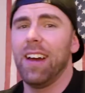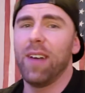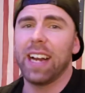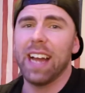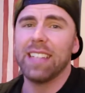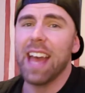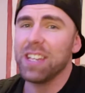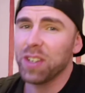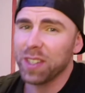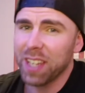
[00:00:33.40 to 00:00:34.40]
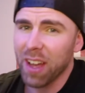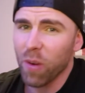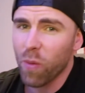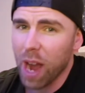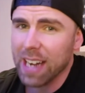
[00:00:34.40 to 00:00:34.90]
All right, guys, as you can
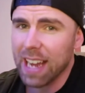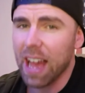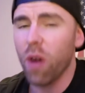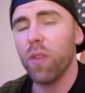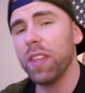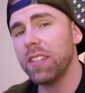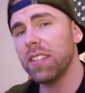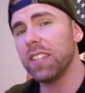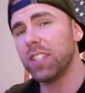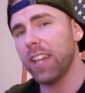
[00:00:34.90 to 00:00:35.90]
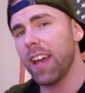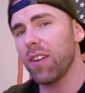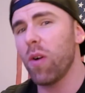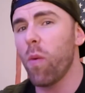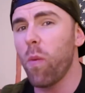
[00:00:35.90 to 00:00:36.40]
tell right now, this is the
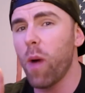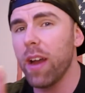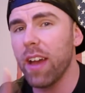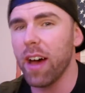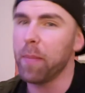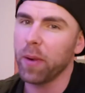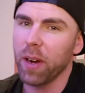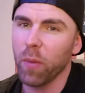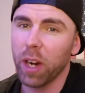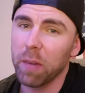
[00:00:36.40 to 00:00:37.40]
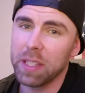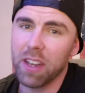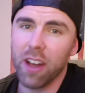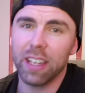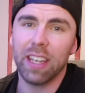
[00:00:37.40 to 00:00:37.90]
channel One Upper, and we're going to be
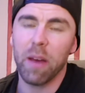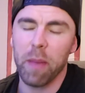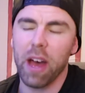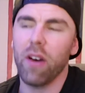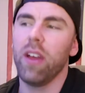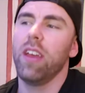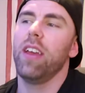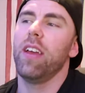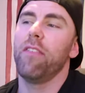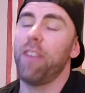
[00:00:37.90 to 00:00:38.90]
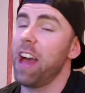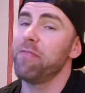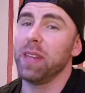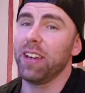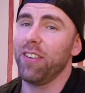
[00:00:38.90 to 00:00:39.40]
talking about
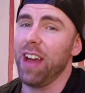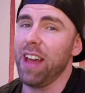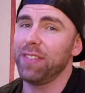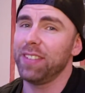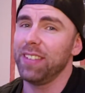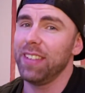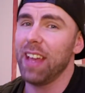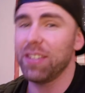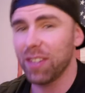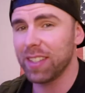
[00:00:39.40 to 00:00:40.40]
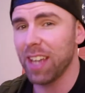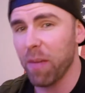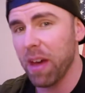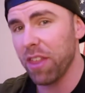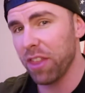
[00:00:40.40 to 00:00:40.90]
5-minute crafts. As you can
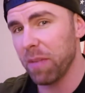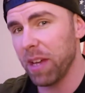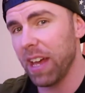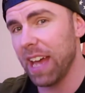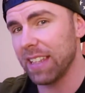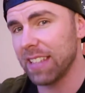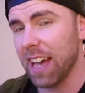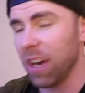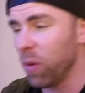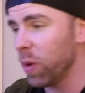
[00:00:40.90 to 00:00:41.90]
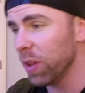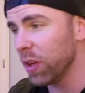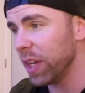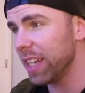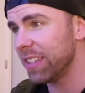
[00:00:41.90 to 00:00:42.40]
tell by the thumbnail and the title, we're
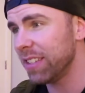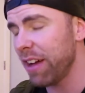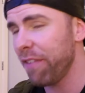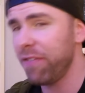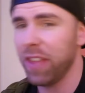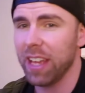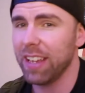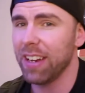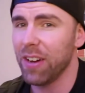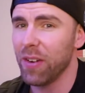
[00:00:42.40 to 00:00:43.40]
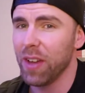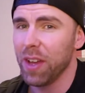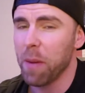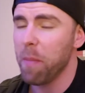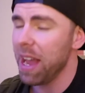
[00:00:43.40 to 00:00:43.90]
looking at stuff that, you know,
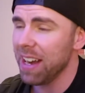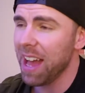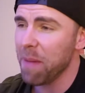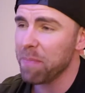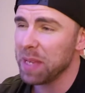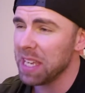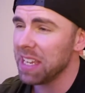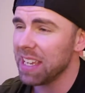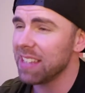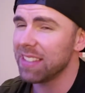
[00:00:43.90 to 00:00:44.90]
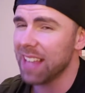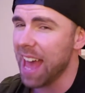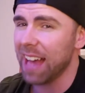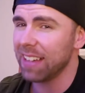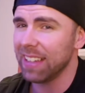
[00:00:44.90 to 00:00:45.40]
might not be
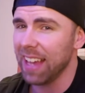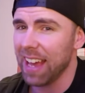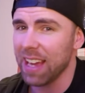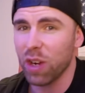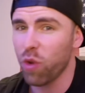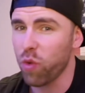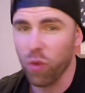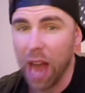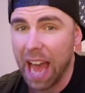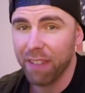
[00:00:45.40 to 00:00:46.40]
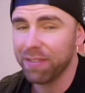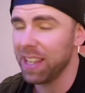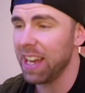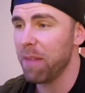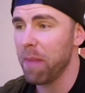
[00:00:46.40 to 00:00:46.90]
exactly a craft,
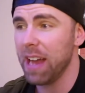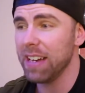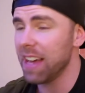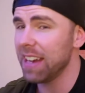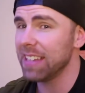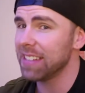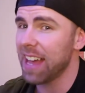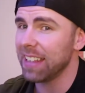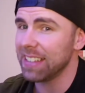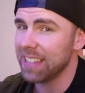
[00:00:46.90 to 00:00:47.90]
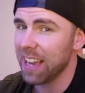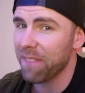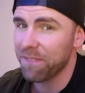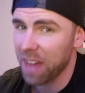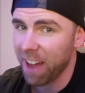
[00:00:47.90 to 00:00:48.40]
and it might not exactly
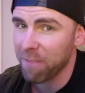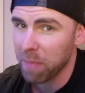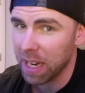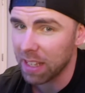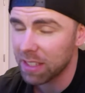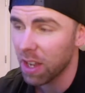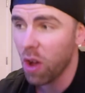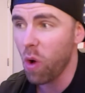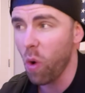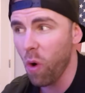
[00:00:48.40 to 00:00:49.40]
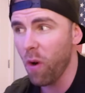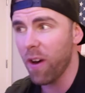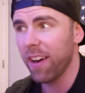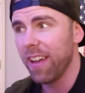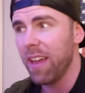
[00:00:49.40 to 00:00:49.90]
take 5 minutes
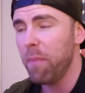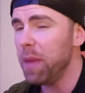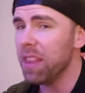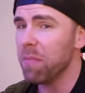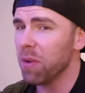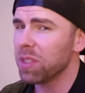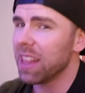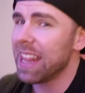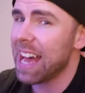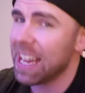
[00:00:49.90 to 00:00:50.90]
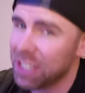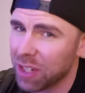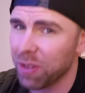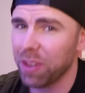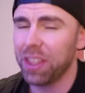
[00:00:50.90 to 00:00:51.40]
or be the most
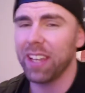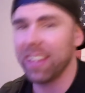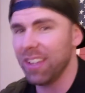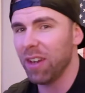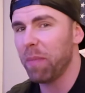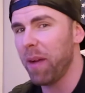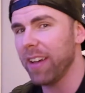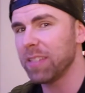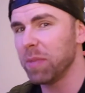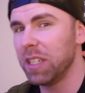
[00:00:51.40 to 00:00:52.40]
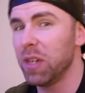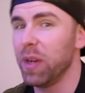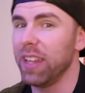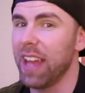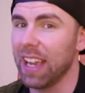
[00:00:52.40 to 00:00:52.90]
logical thing that you could possibly do
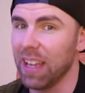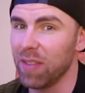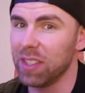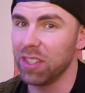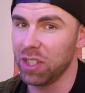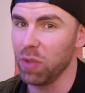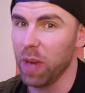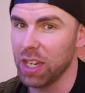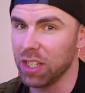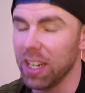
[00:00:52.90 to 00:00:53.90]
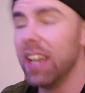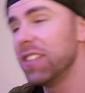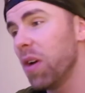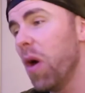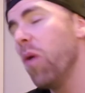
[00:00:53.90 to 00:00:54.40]
in that given situation.
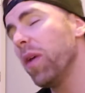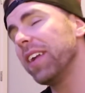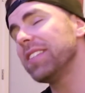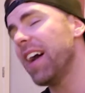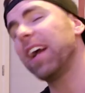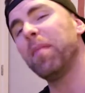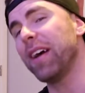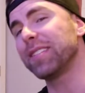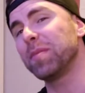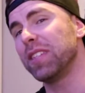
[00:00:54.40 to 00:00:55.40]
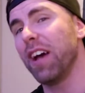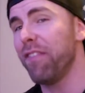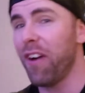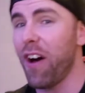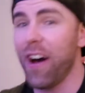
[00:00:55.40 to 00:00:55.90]
So we're going to talk about some
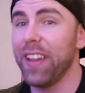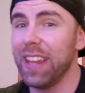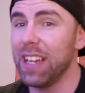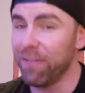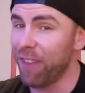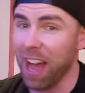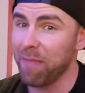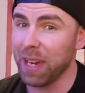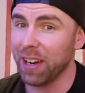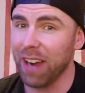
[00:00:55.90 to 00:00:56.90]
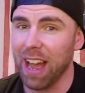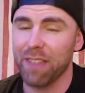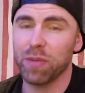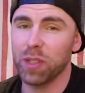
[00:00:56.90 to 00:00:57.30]
stuff on 5-minute crafts.